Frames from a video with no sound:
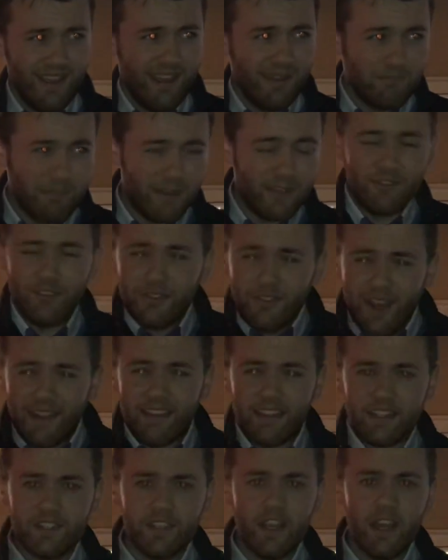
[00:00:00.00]
but he's just not
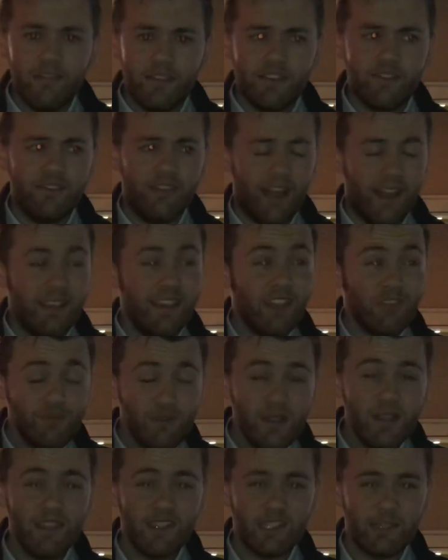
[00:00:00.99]
had the service tonight, and
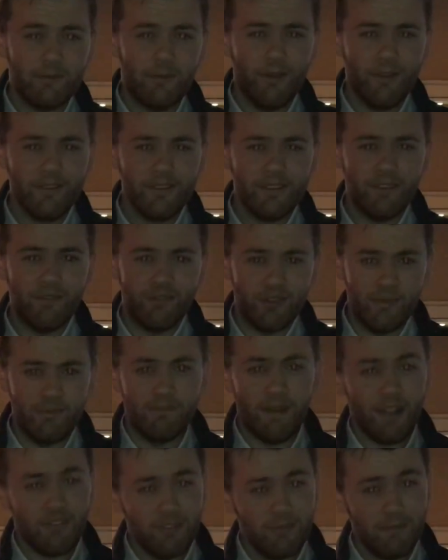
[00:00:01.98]
that's really disappointing from
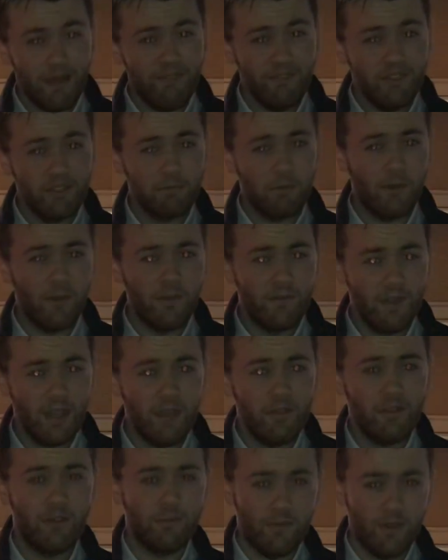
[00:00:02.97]
Patrick Bamford's point of
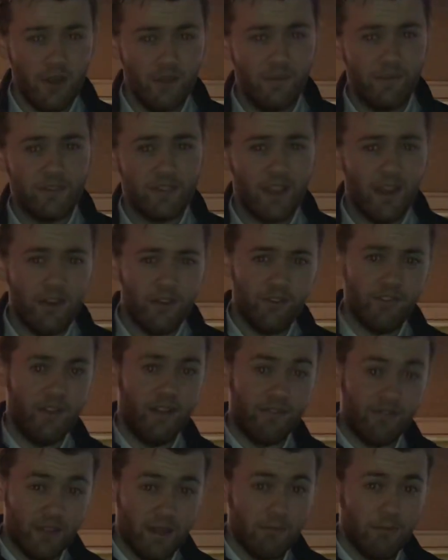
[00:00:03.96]
view to prove himself,
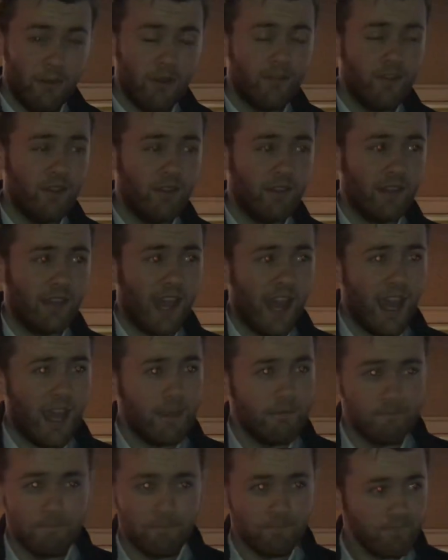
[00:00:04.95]
and from the point of view of the
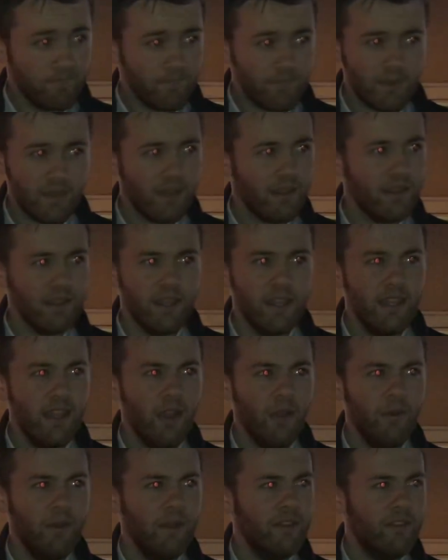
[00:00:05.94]
game. You
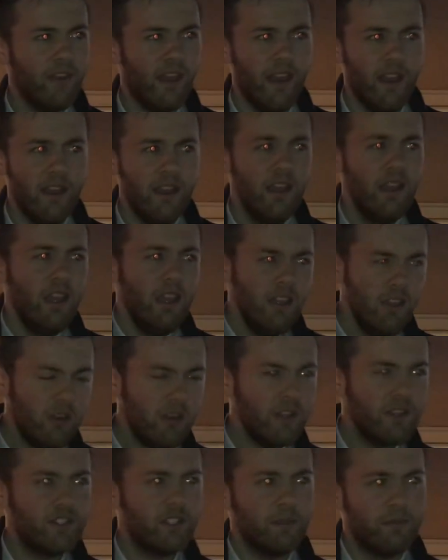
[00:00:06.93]
know, and you
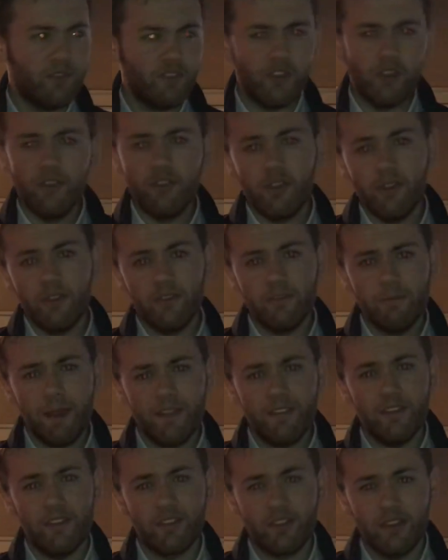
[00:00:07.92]
look at the substitutions,
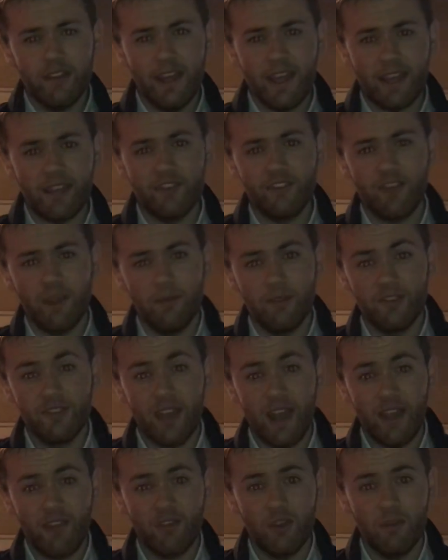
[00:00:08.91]
Matthias Klick and Samu
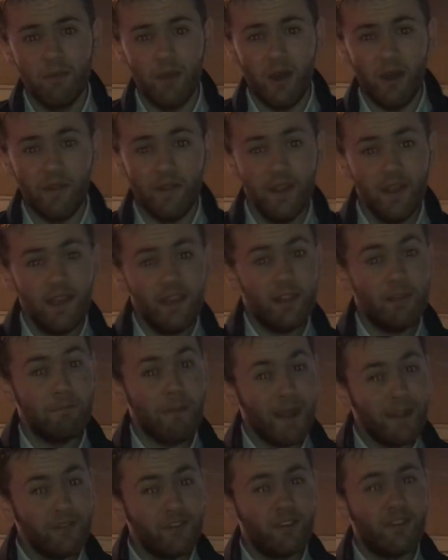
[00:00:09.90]
Saïve come on, the
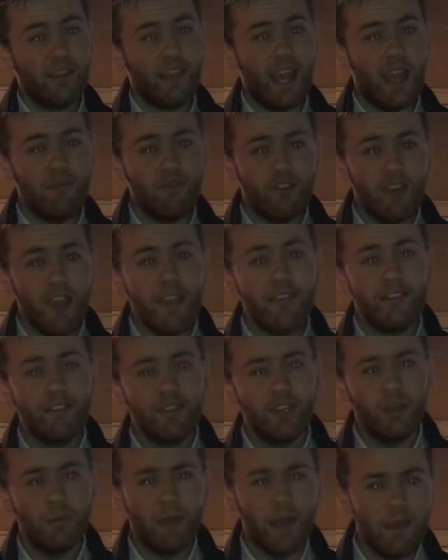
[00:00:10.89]
balance of the game changed
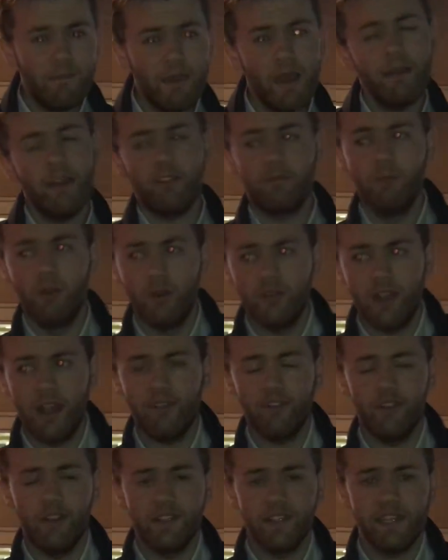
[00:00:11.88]
a little bit. Maybe that's more
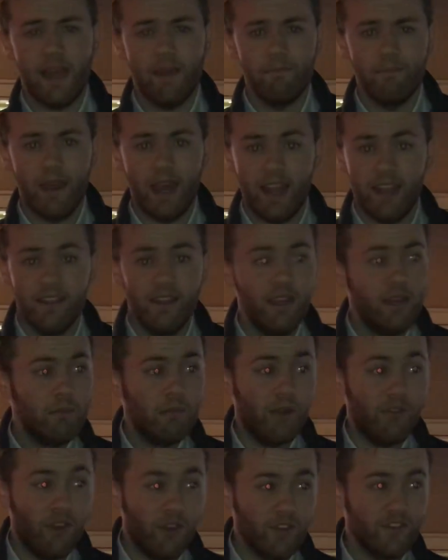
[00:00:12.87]
down to the 10 men,
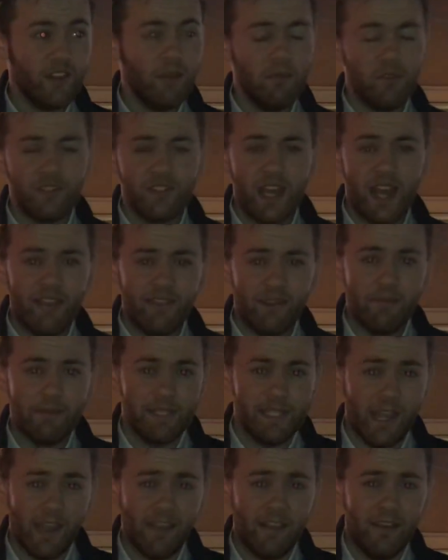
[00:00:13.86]
but I thought Samu Saïve in
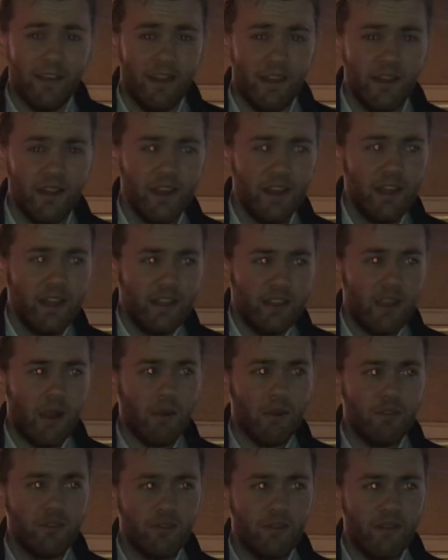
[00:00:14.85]
particular, you
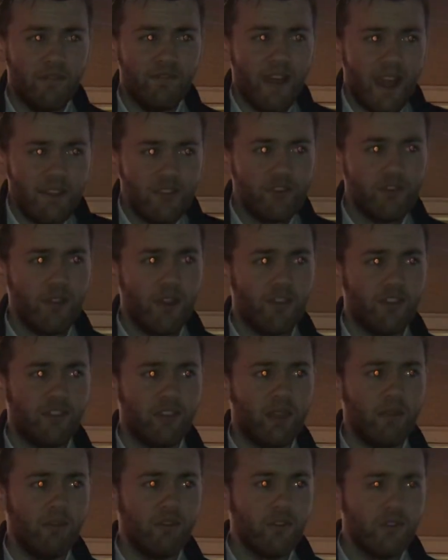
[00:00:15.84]
know, he was
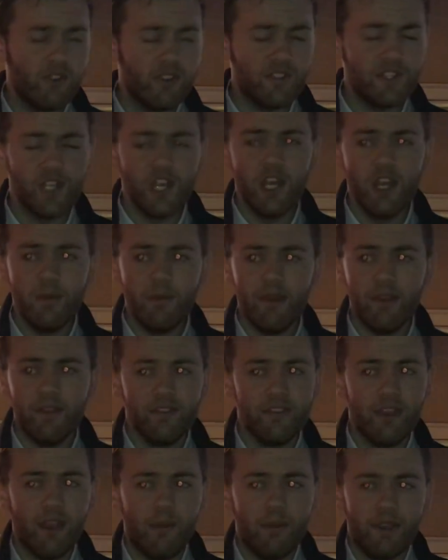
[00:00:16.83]
adventurous, he was
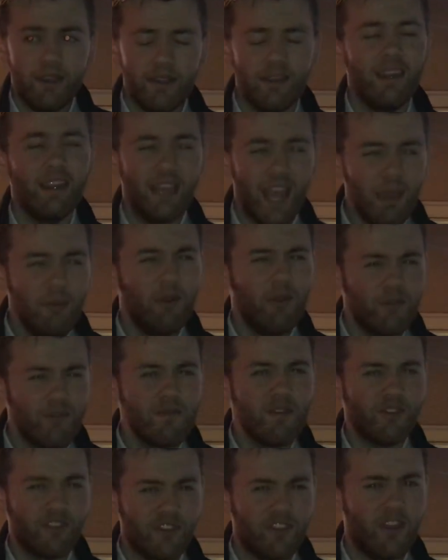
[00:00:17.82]
determined. You know, he came on with
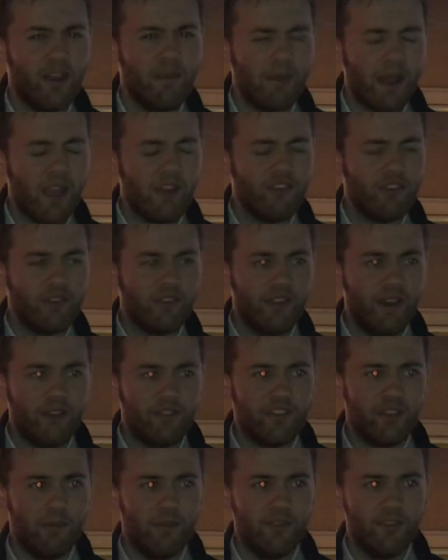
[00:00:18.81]
a real determination, I
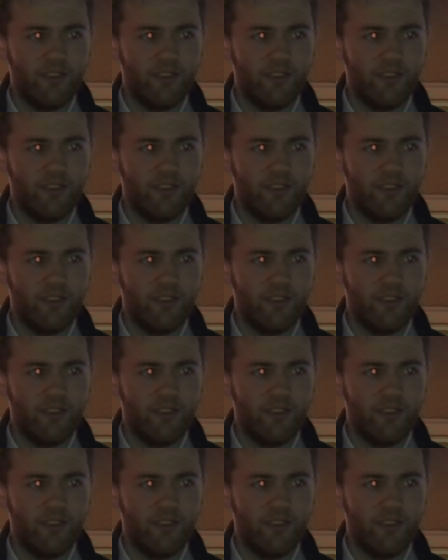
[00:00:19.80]
felt, Samu